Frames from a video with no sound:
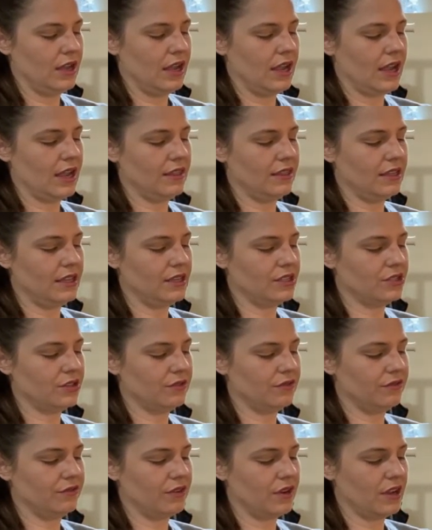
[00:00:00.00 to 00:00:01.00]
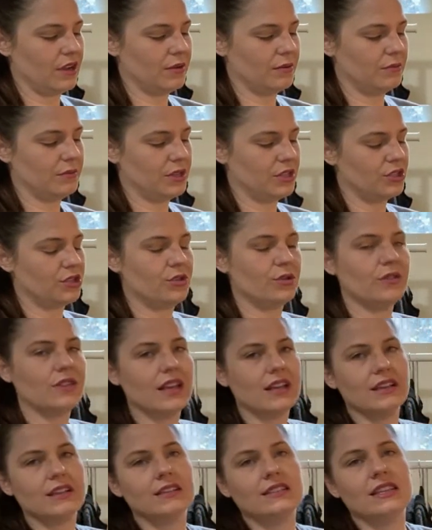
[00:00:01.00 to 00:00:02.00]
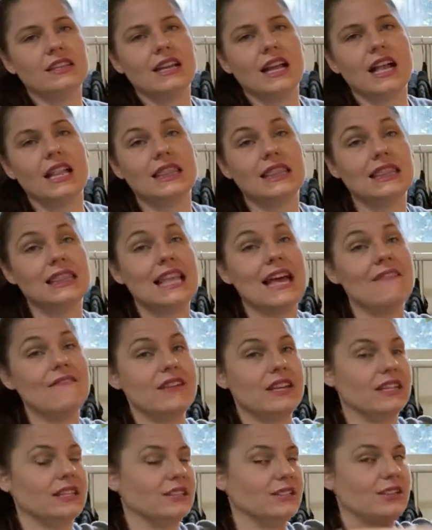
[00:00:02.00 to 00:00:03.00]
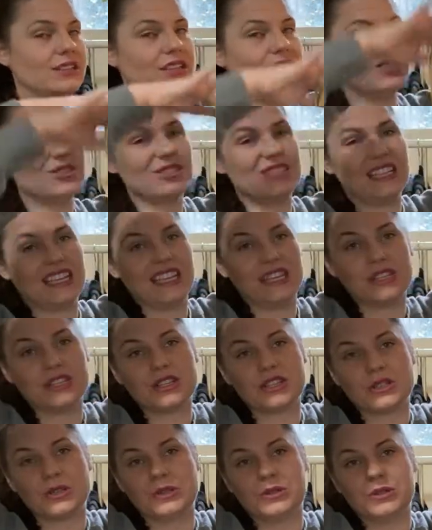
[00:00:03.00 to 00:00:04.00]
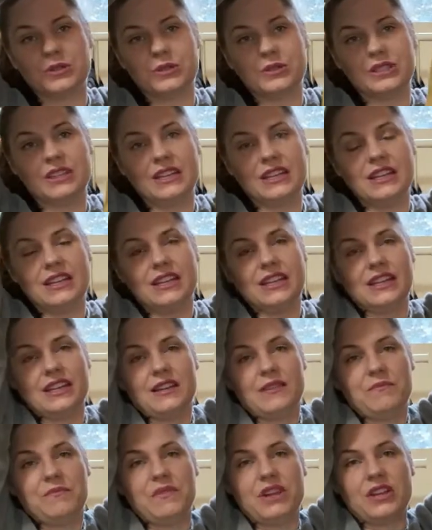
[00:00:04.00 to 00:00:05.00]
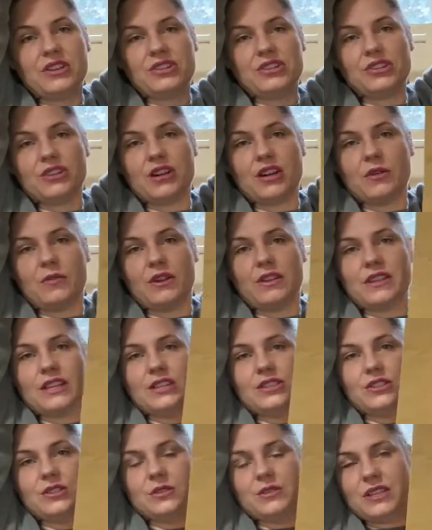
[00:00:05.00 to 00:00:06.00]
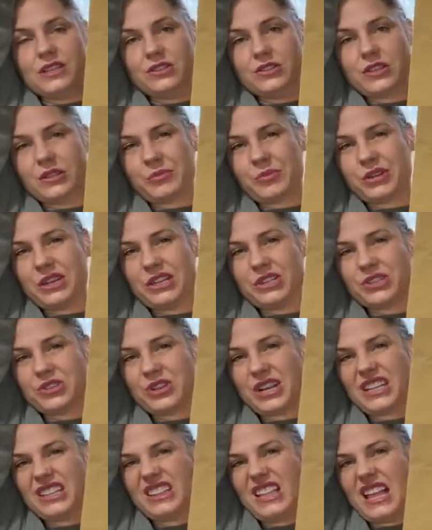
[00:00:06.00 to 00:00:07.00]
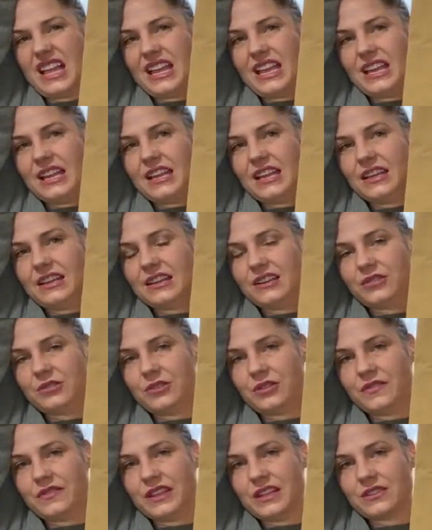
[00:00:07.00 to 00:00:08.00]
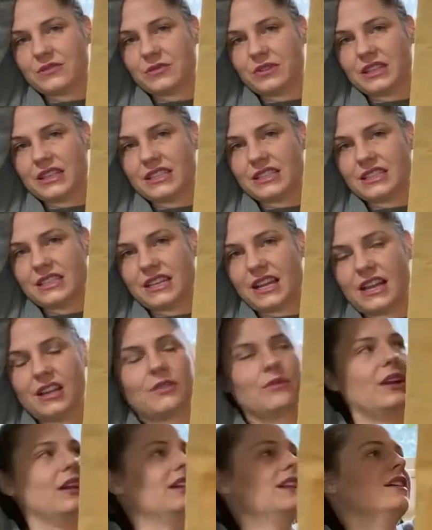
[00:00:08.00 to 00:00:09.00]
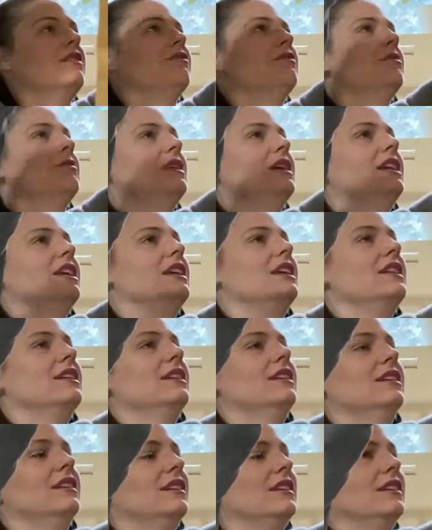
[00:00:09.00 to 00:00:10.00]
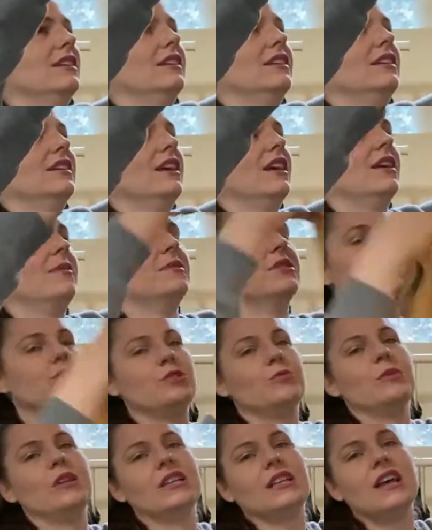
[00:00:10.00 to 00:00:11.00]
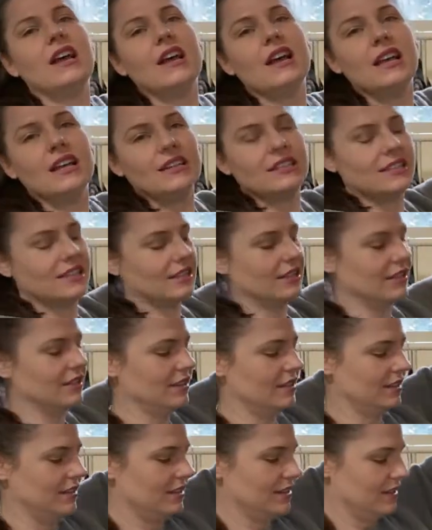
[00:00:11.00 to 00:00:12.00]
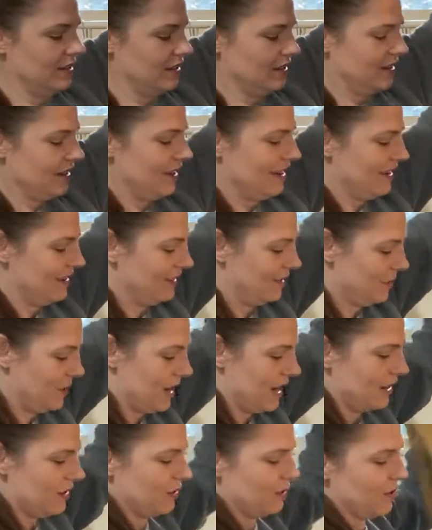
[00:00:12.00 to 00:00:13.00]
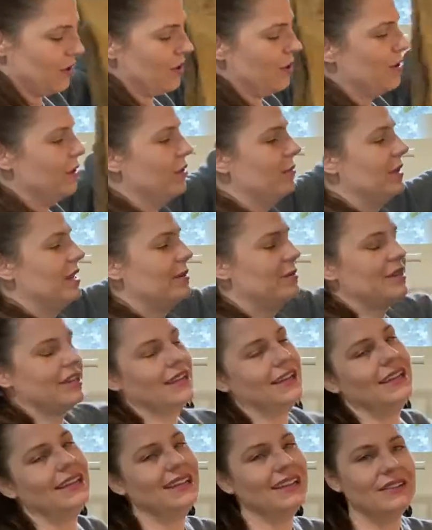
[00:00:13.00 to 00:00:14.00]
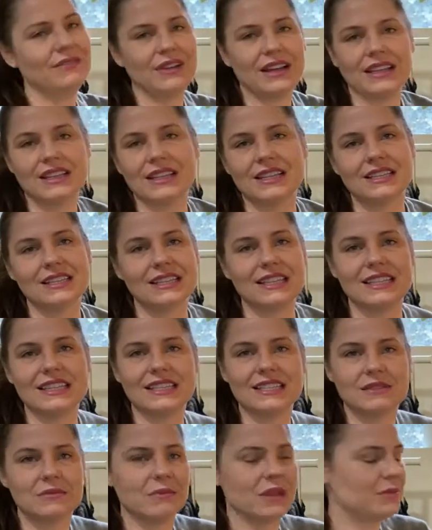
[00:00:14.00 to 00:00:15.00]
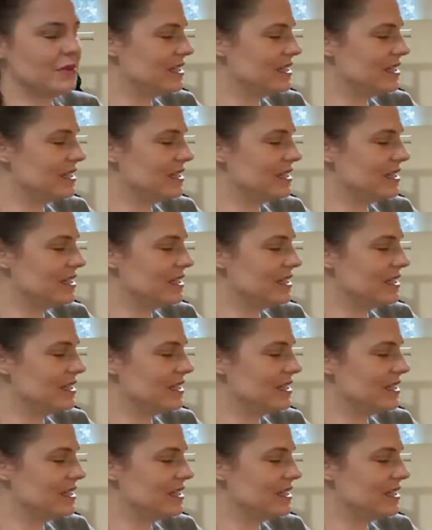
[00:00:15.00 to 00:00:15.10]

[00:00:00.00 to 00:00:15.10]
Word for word: and these are from 2011. So these are 10 years old. not sure how well they do. They do look pretty straight leg. I don't know if that's really in style right now for men. I'm assuming not. So I don't know, maybe if I list these, maybe